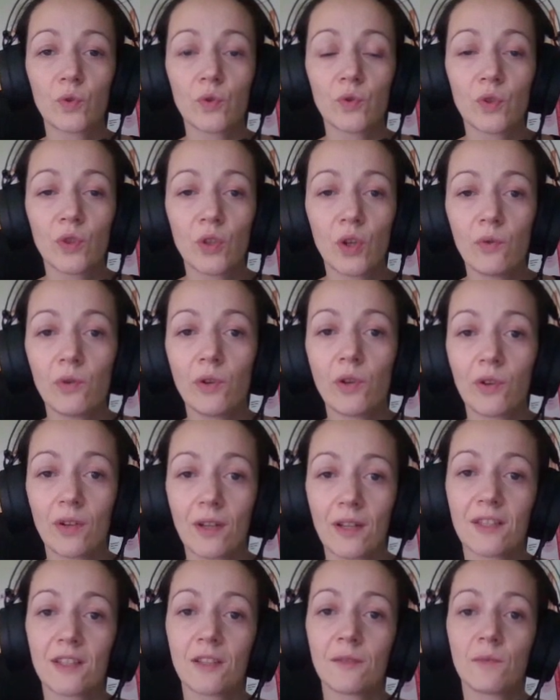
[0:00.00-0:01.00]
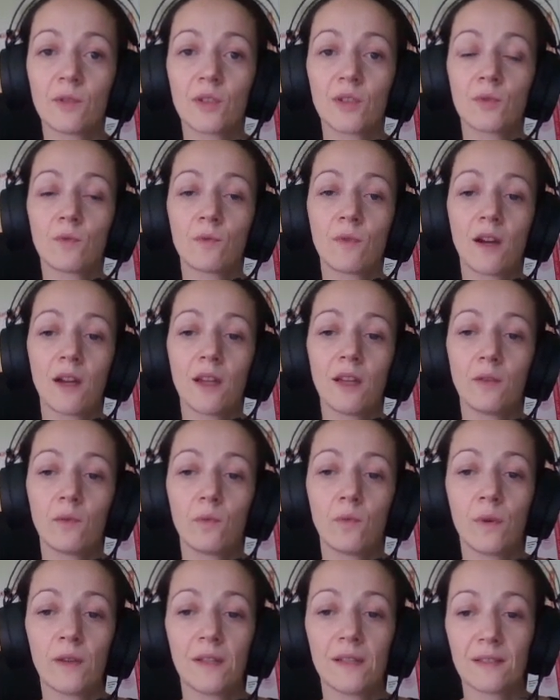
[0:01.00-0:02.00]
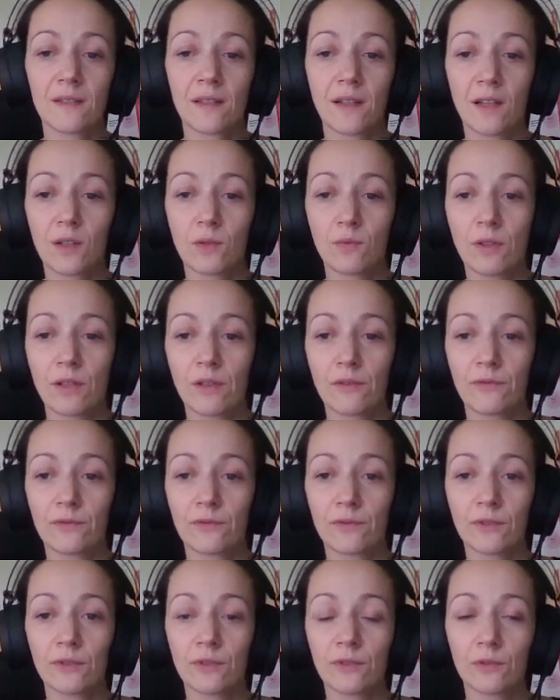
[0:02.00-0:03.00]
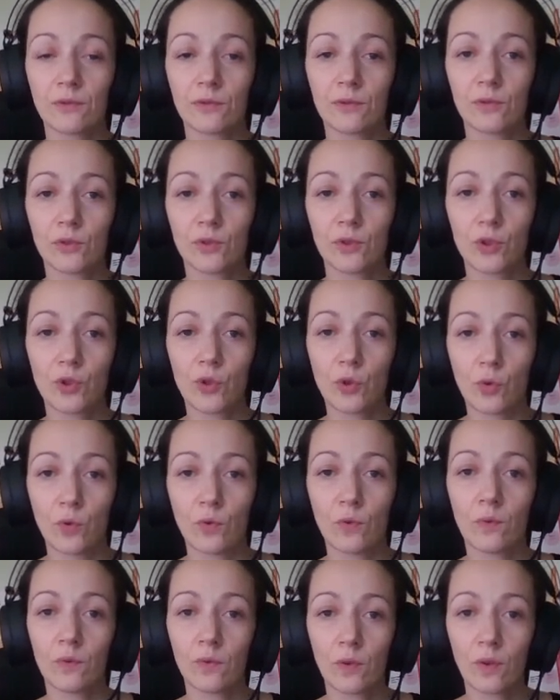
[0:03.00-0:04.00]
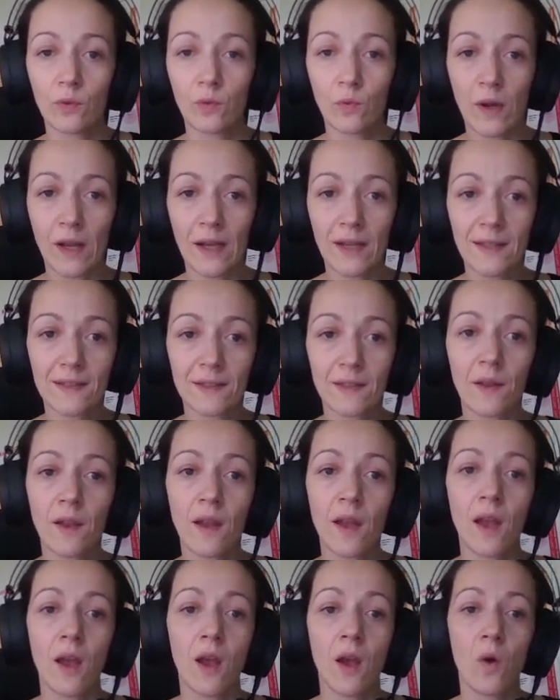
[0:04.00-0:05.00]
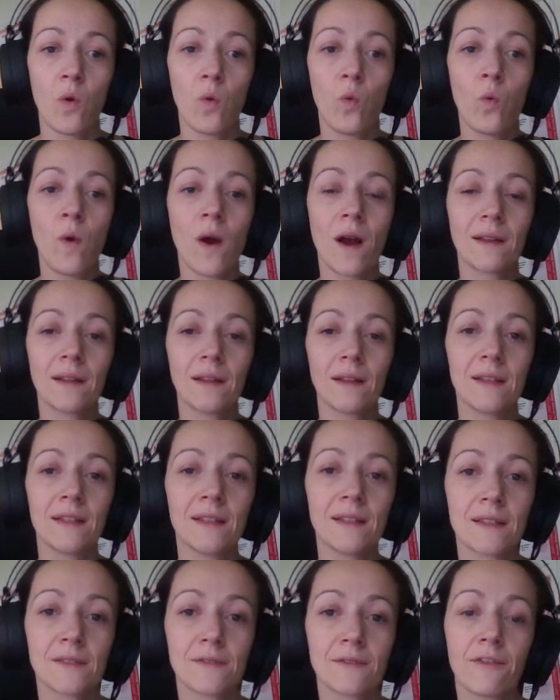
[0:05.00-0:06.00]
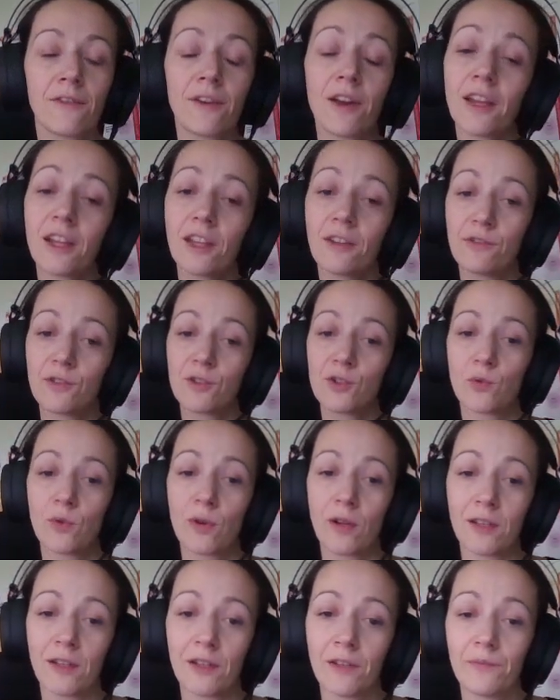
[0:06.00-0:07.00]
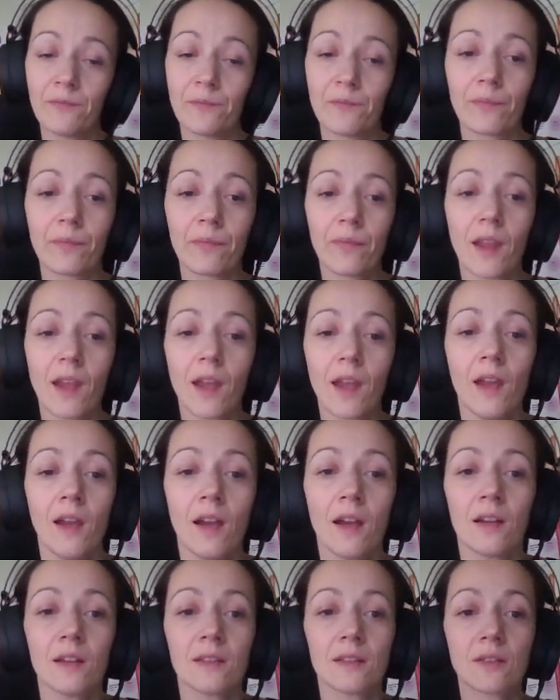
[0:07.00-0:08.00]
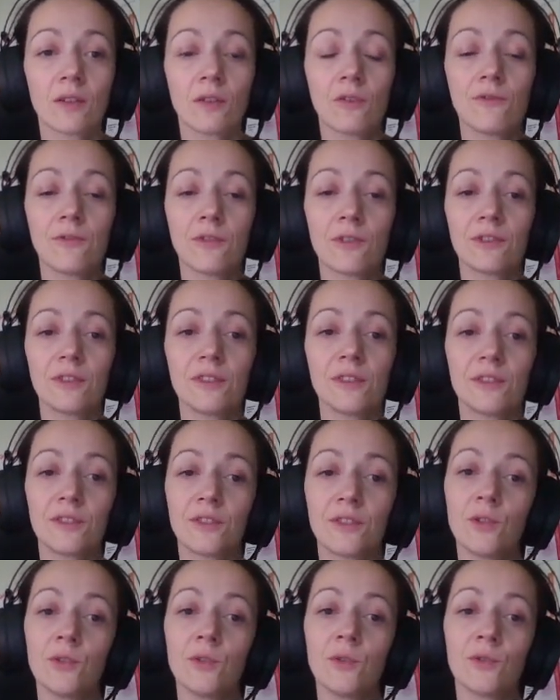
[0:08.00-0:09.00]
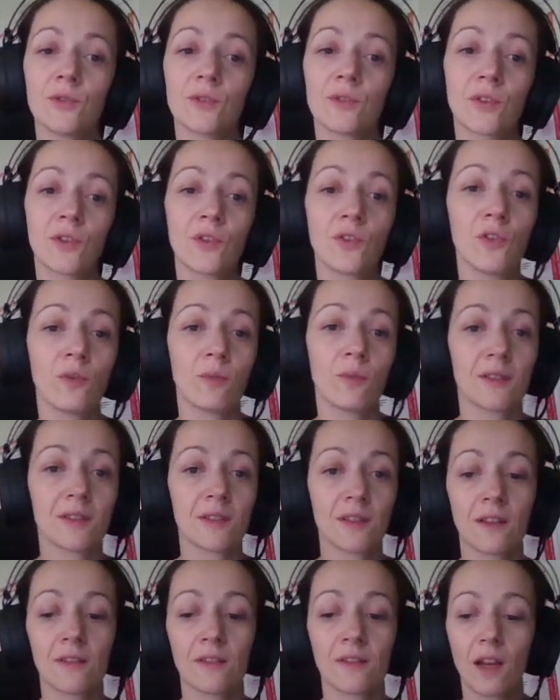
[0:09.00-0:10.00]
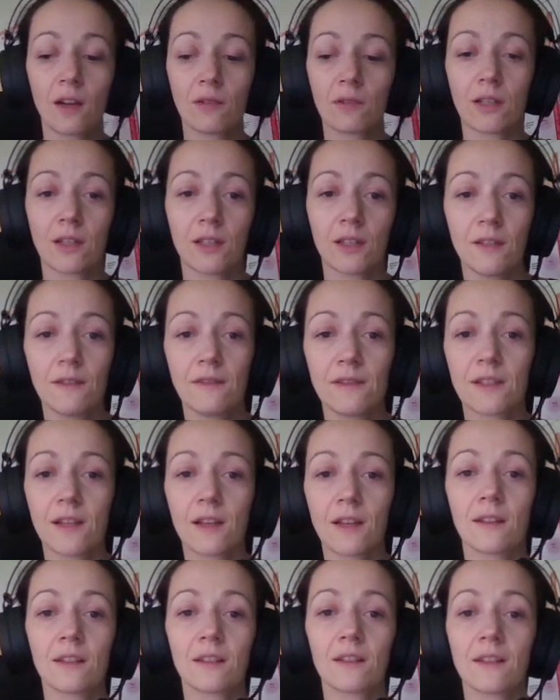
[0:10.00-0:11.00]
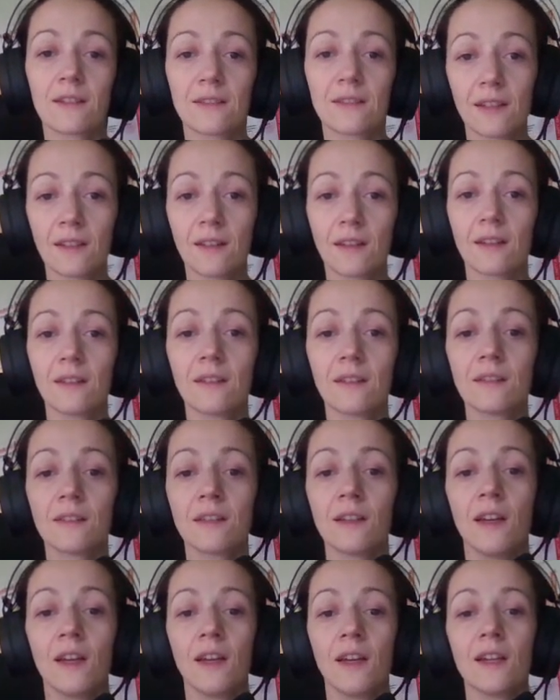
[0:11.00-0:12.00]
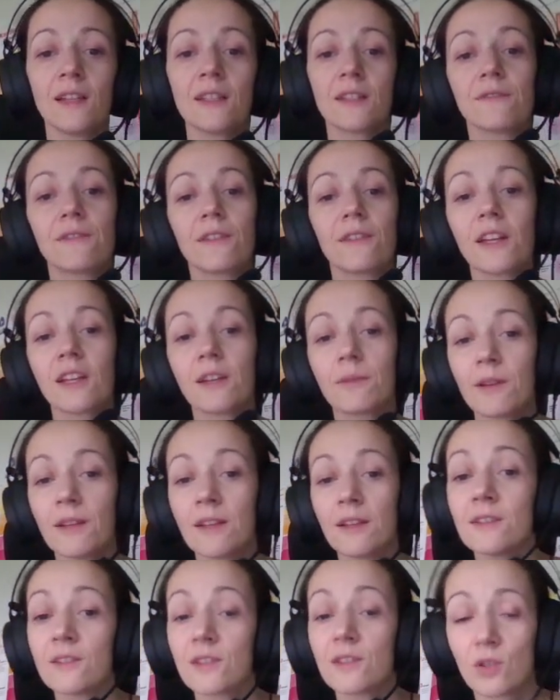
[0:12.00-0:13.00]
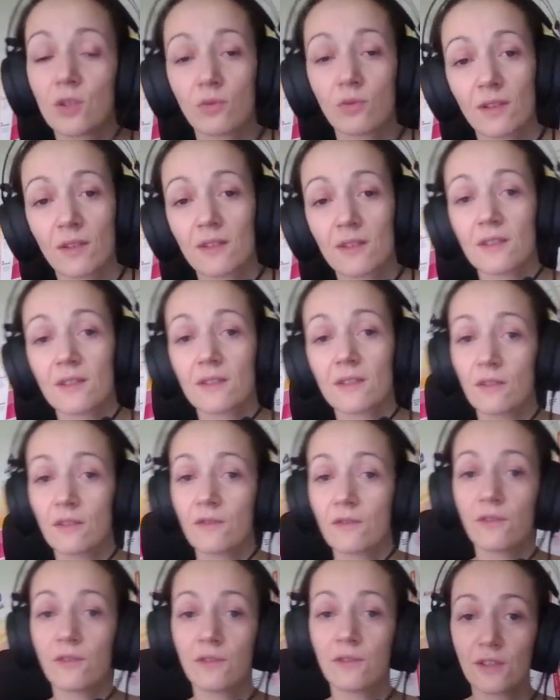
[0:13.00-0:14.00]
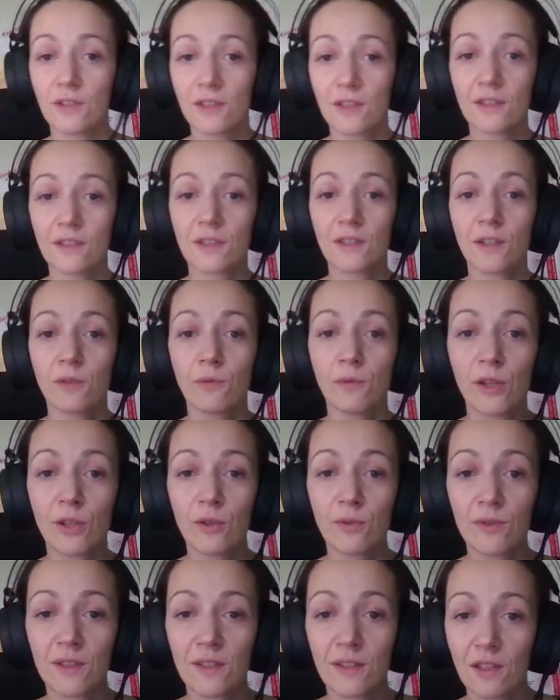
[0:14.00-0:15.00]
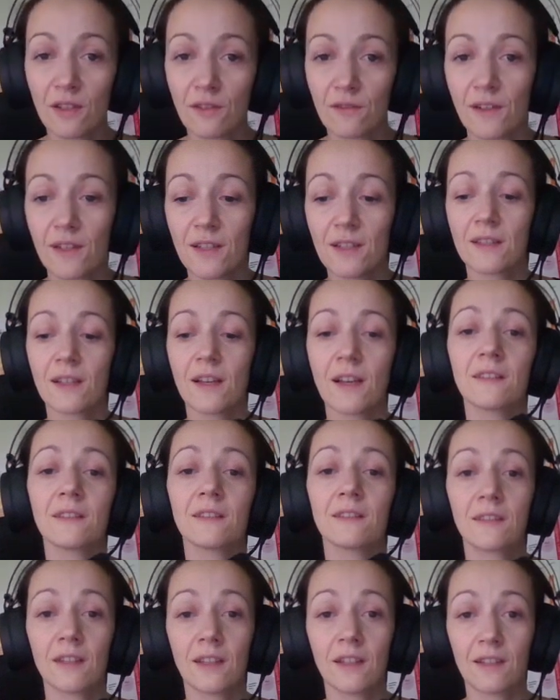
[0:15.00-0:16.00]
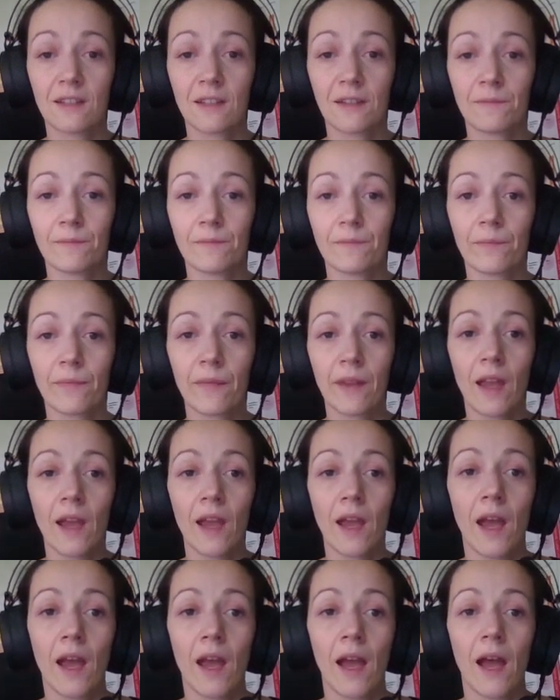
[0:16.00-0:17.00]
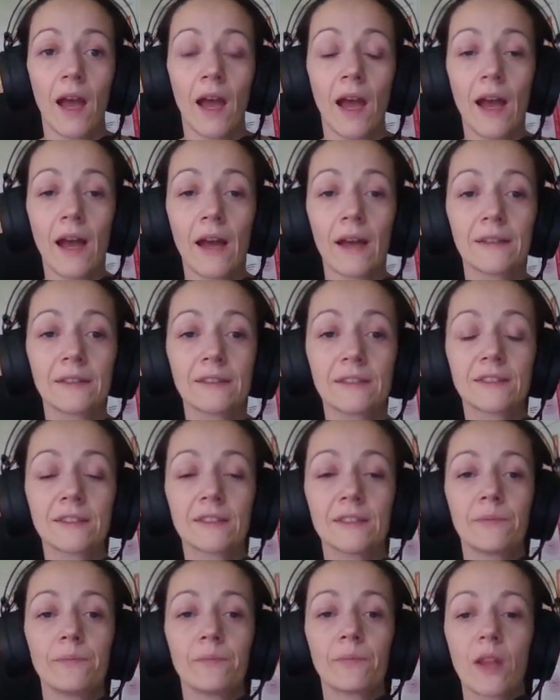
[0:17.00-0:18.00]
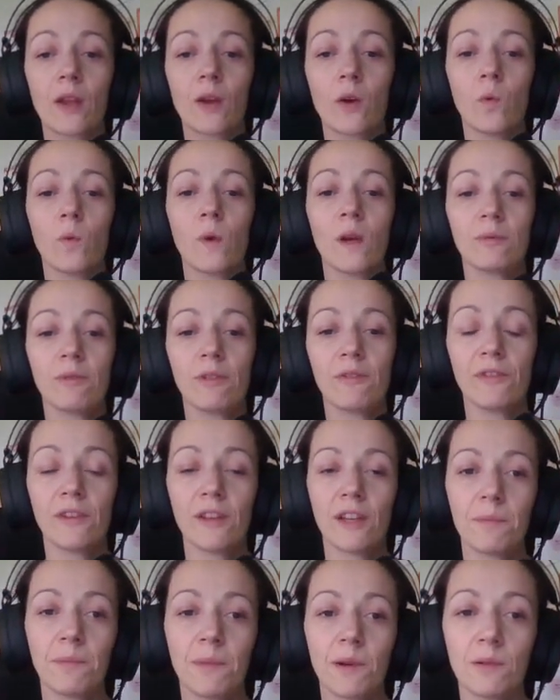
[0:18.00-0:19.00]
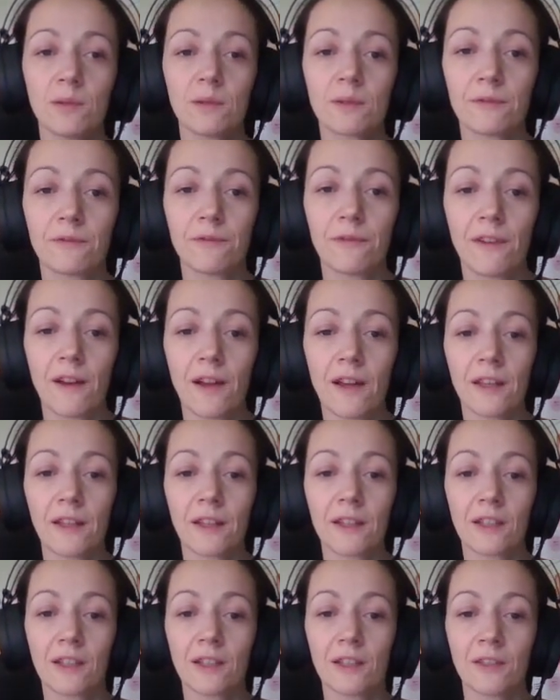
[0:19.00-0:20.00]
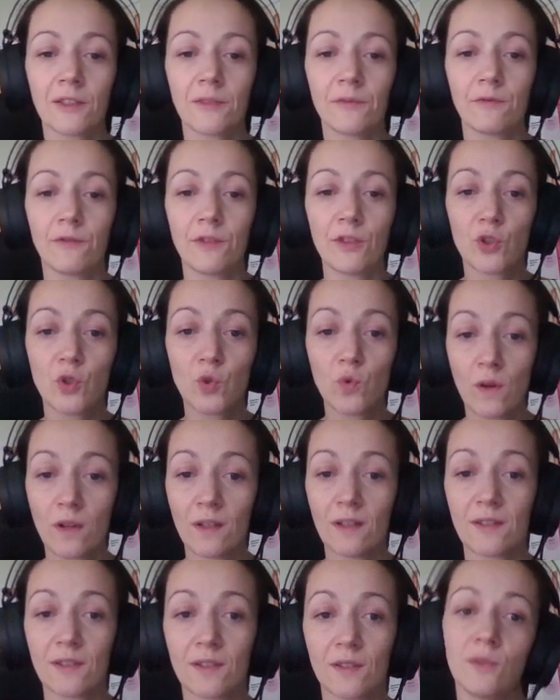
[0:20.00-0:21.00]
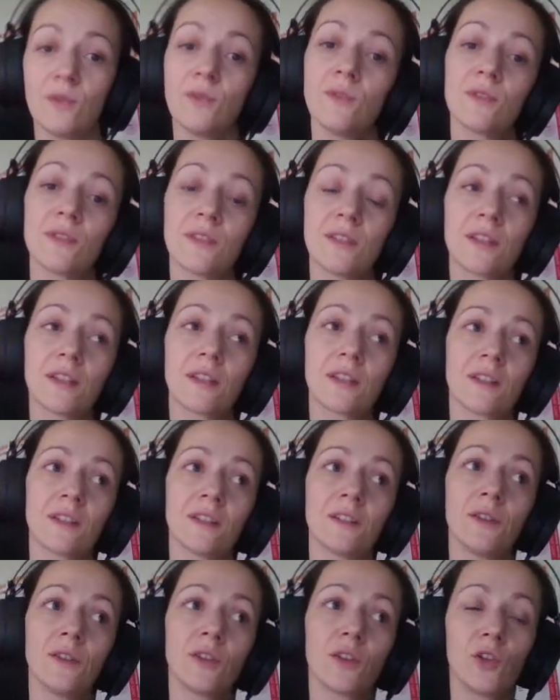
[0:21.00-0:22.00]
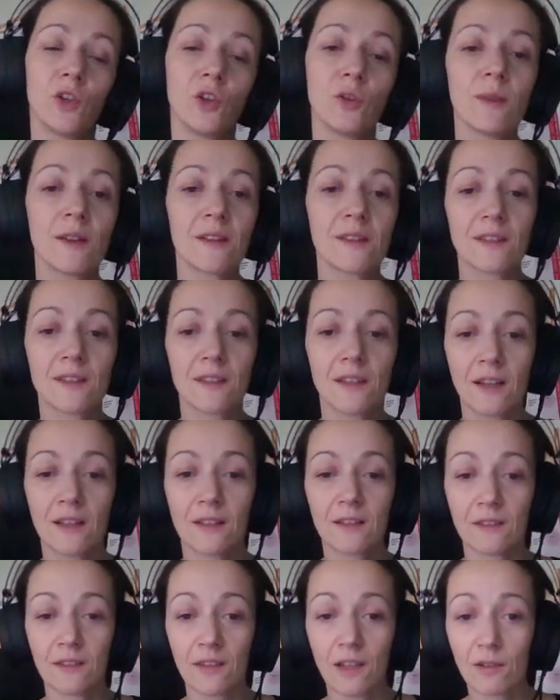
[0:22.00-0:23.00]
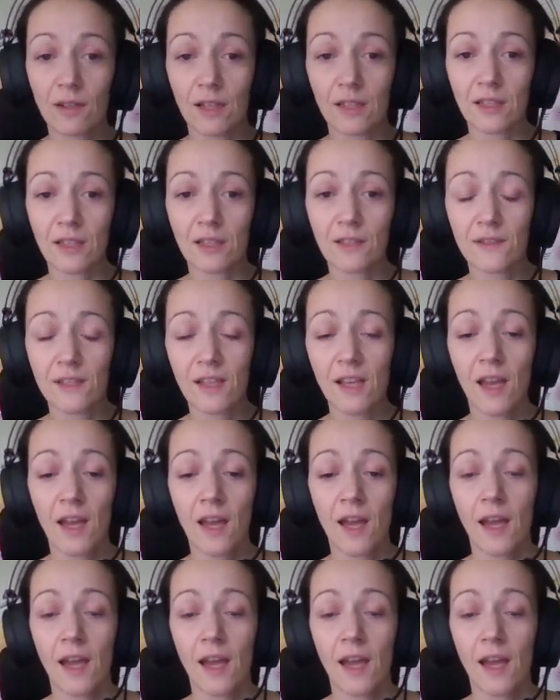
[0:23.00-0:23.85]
know your customers' why, we start with two ways. One is flying visually. So for this, you use humans and narratives. And the second is flying by instruments. So for this, we use surveys and data. And when we think about flying visually, so using humans and narratives,